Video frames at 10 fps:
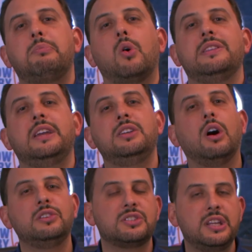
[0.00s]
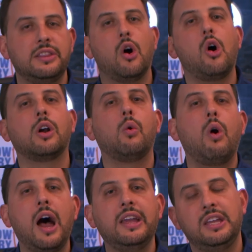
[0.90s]
important that you understand the
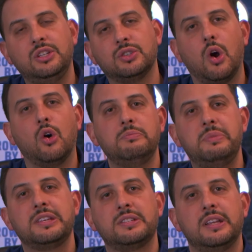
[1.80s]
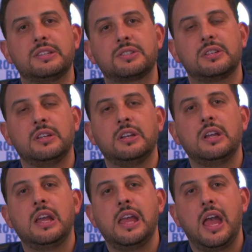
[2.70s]
ROI in your own business
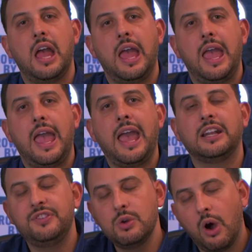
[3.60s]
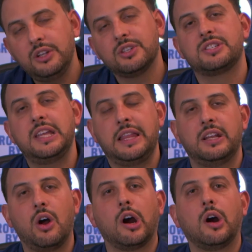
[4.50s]
and if you understand
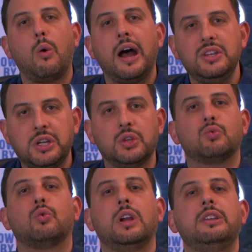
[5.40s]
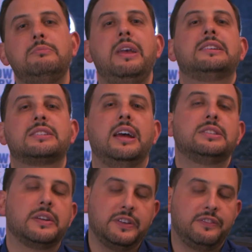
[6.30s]
that ROI, you can really make
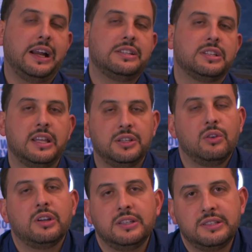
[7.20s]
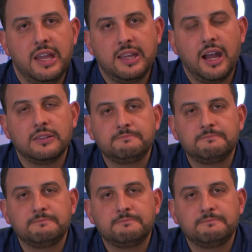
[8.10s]
sense of the financing that you're looking to take out.